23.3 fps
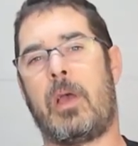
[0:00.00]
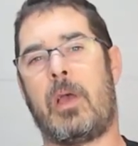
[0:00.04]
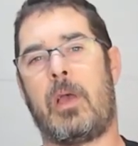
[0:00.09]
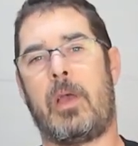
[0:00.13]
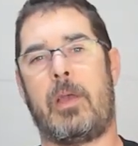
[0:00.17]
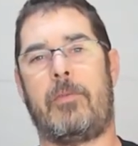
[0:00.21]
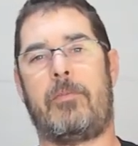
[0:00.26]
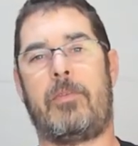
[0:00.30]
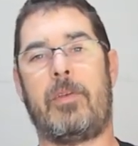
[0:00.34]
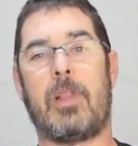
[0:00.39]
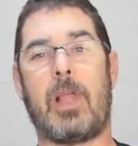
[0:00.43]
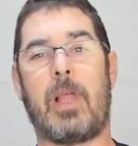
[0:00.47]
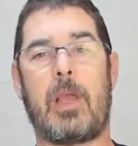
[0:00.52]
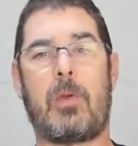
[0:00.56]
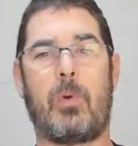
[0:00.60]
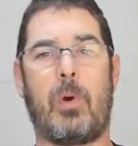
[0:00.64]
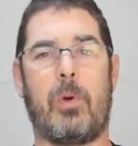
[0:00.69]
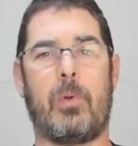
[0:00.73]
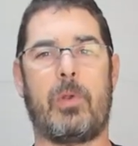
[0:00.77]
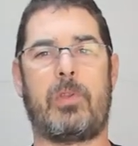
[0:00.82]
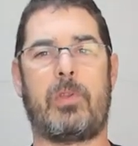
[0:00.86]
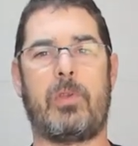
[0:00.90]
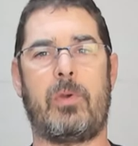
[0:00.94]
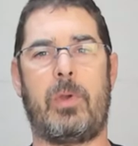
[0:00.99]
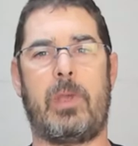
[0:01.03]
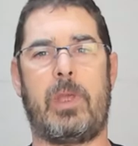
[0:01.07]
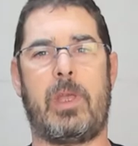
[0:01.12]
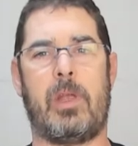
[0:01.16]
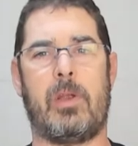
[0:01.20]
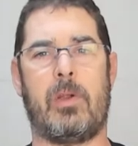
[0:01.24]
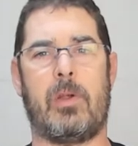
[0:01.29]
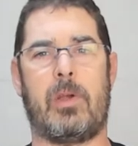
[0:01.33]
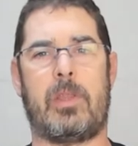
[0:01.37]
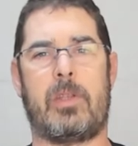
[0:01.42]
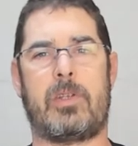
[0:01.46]
If you like what we're doing
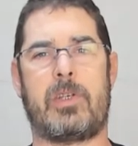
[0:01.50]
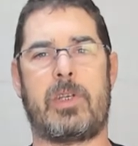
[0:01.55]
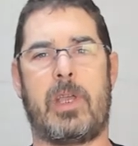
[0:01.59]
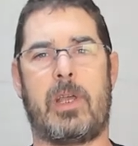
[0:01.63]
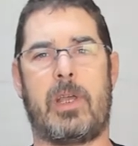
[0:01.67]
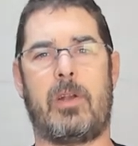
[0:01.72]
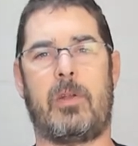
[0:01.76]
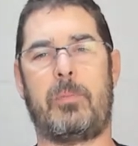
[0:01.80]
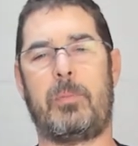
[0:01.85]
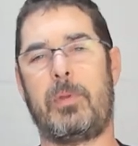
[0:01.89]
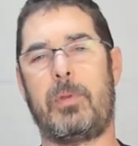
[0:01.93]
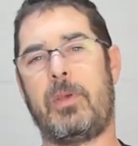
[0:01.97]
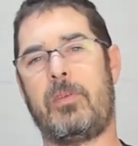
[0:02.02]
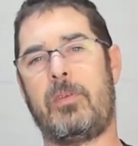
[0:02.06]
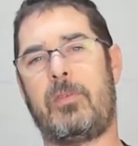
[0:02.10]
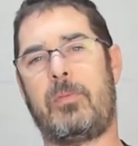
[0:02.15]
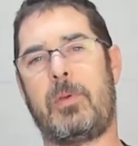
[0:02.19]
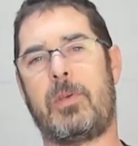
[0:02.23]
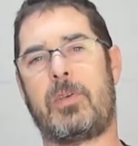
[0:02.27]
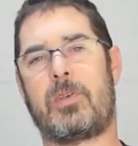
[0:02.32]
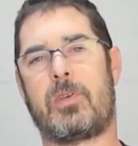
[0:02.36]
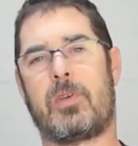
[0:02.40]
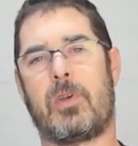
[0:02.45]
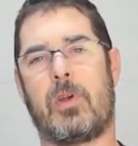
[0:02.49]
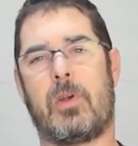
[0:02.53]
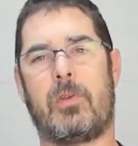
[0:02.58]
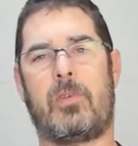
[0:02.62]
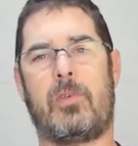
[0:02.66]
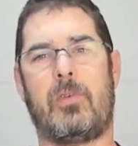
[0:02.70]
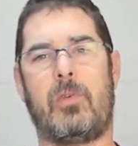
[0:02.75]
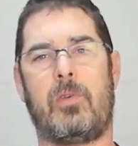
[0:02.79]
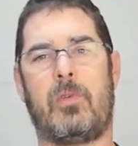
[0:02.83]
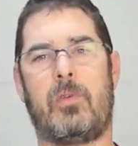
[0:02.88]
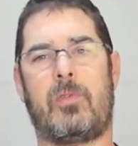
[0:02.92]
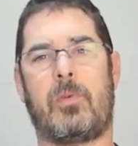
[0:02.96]
here on the channel, please be sure
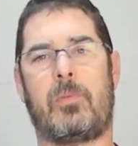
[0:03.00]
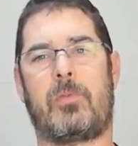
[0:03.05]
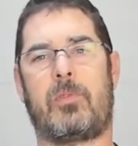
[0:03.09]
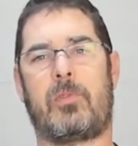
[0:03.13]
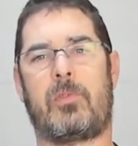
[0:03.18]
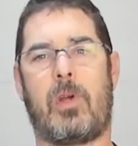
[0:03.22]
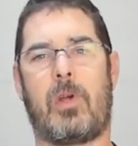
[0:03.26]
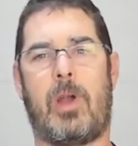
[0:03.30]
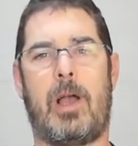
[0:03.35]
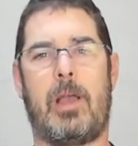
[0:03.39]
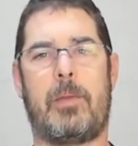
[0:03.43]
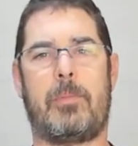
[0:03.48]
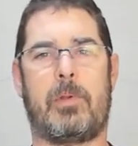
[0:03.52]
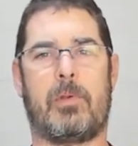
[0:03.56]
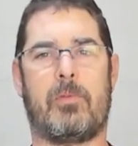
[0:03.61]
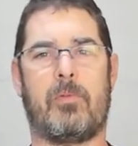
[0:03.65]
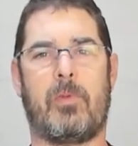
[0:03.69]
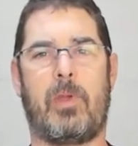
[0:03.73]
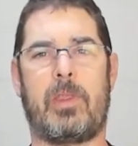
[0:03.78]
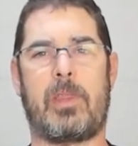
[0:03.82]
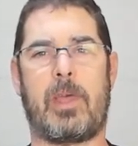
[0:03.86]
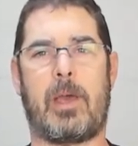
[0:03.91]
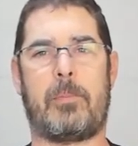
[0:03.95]
to subscribe and ring